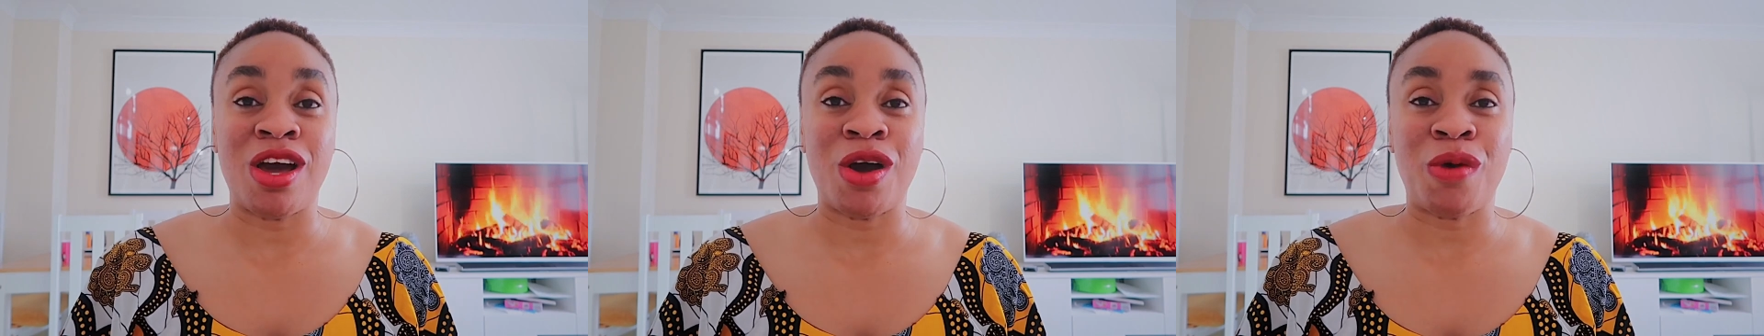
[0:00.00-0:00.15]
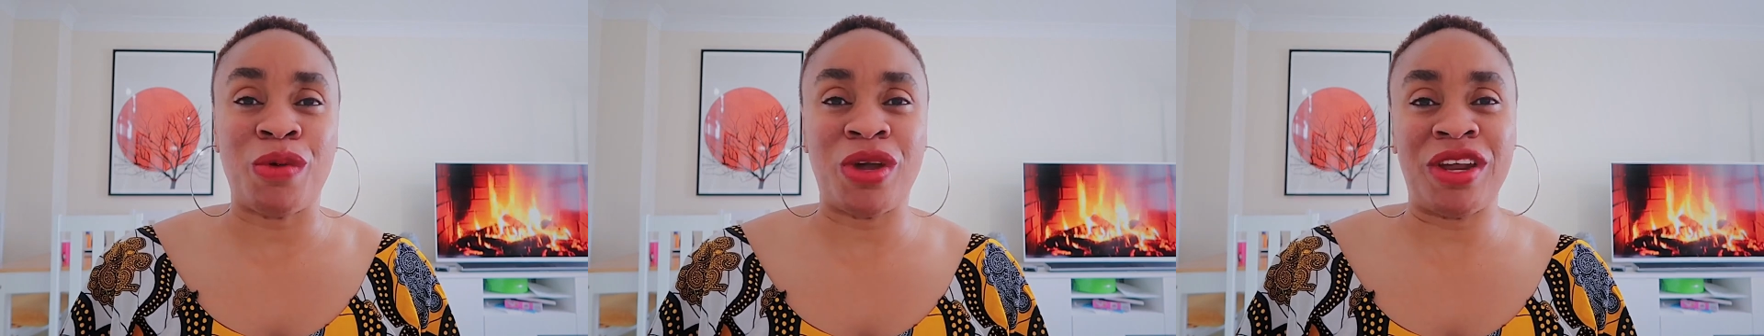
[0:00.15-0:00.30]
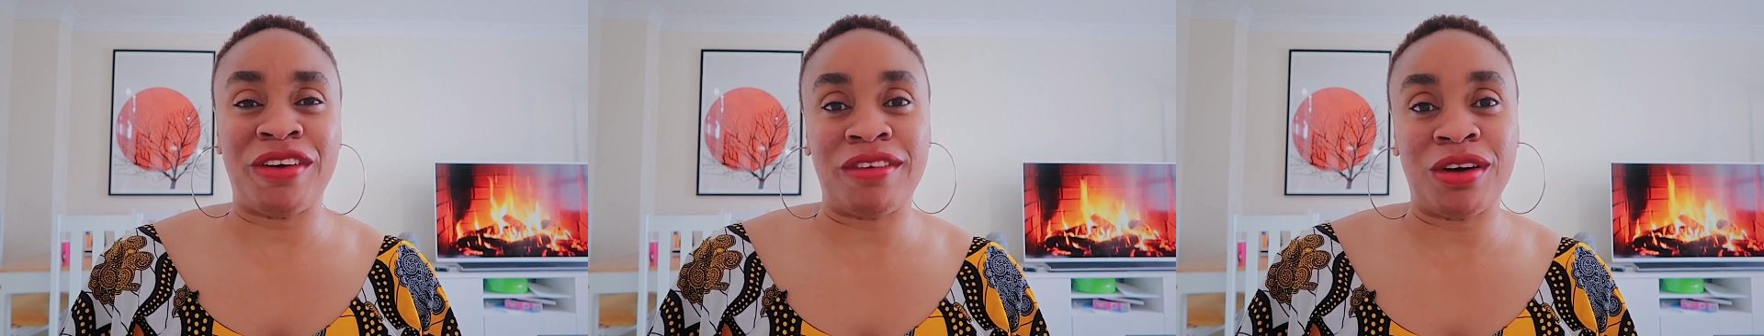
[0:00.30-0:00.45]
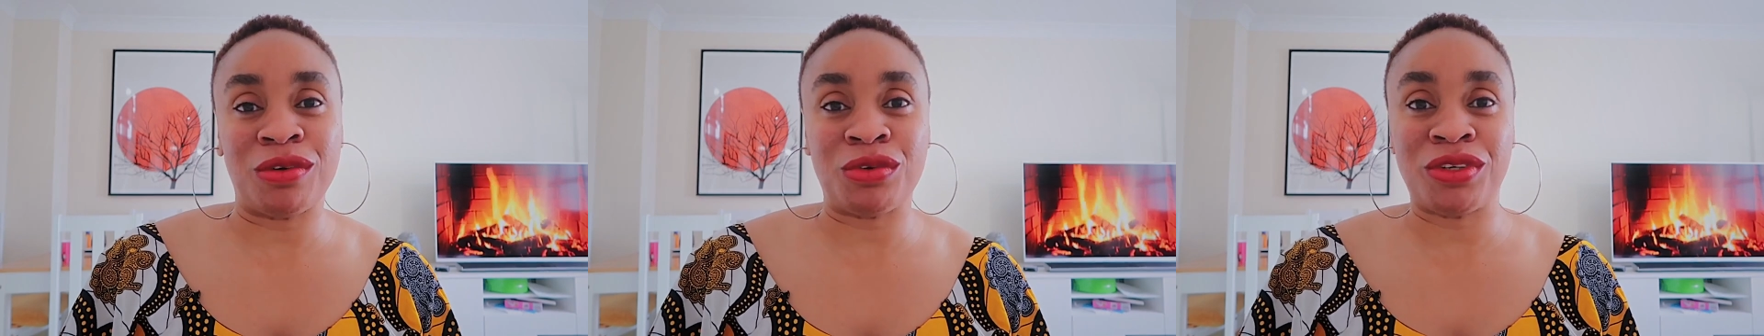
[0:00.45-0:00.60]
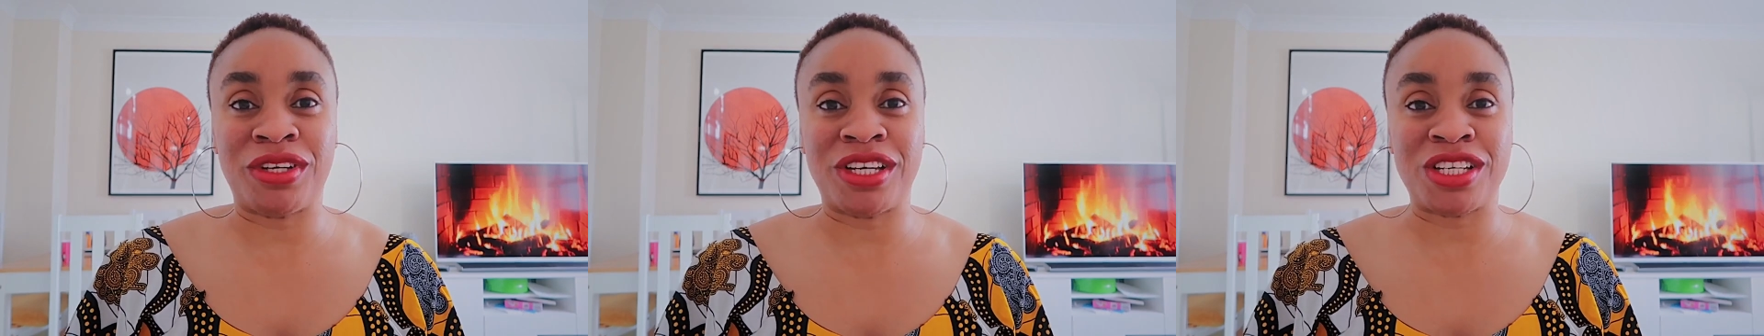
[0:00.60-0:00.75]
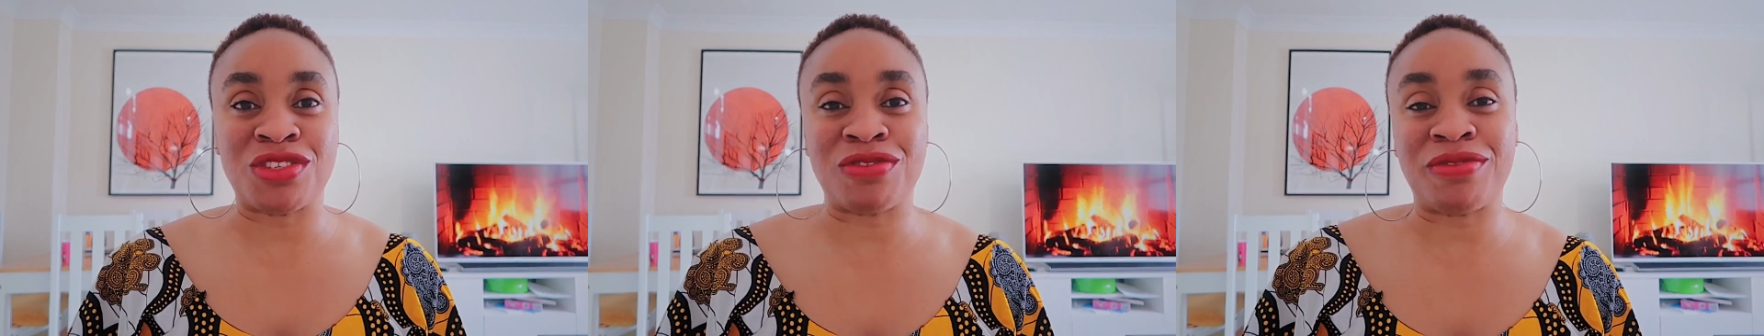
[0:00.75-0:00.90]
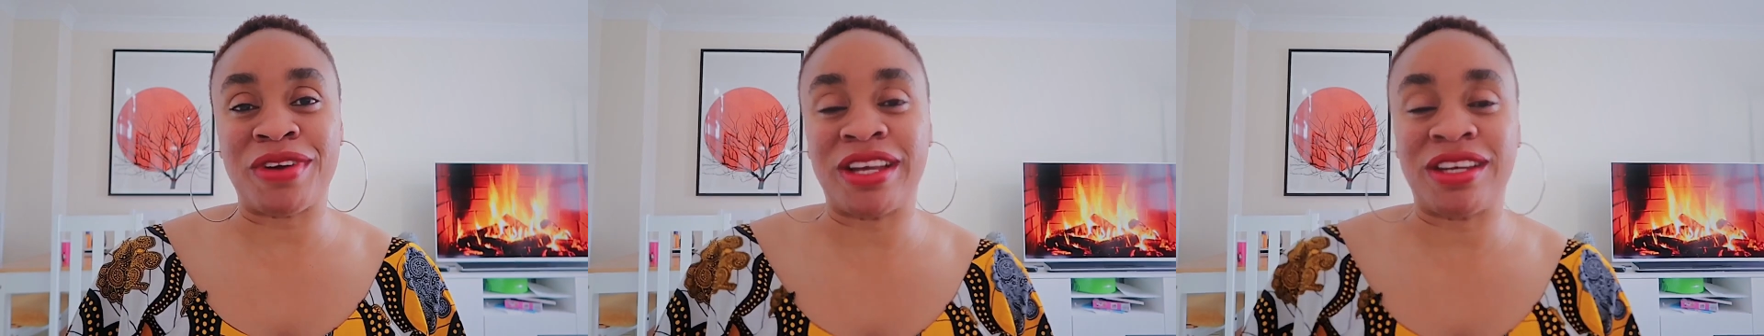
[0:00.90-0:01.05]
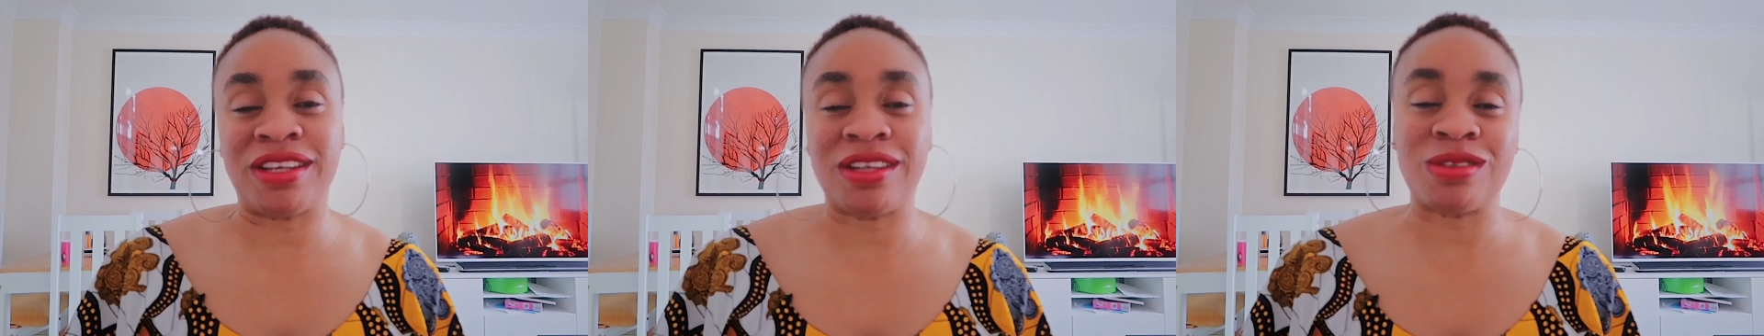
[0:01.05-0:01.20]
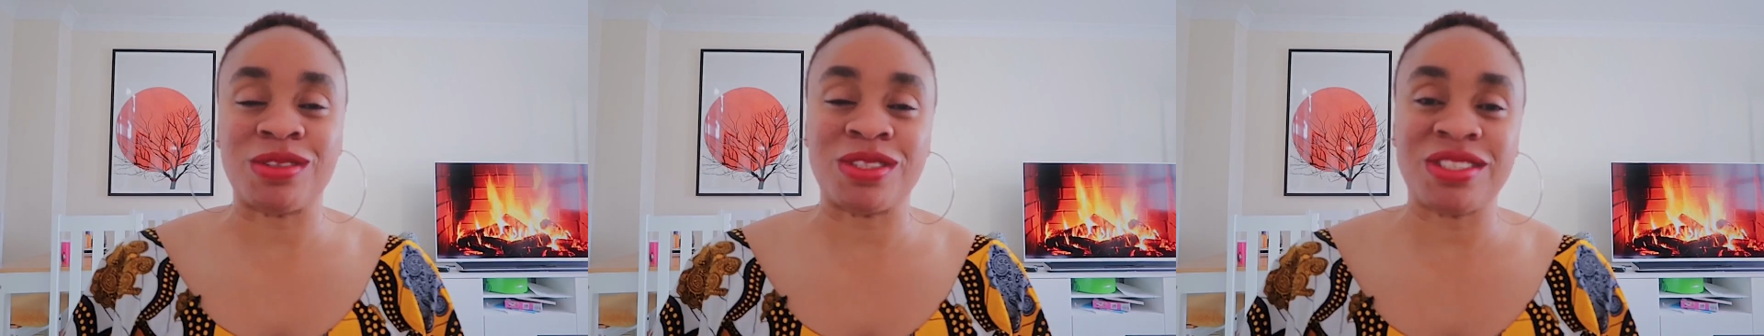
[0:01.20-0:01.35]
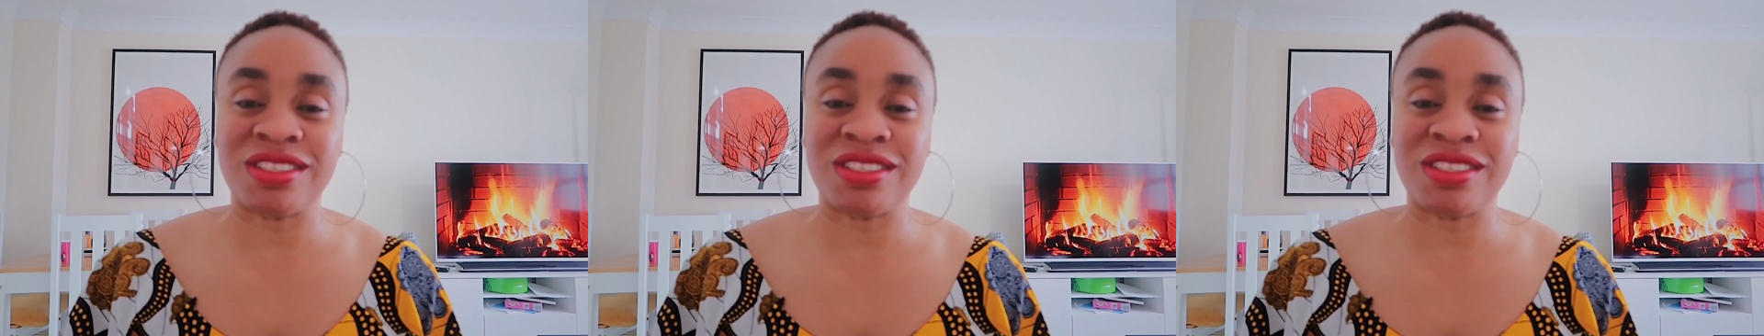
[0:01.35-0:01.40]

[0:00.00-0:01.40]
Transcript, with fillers: whatever, we'll get to find out.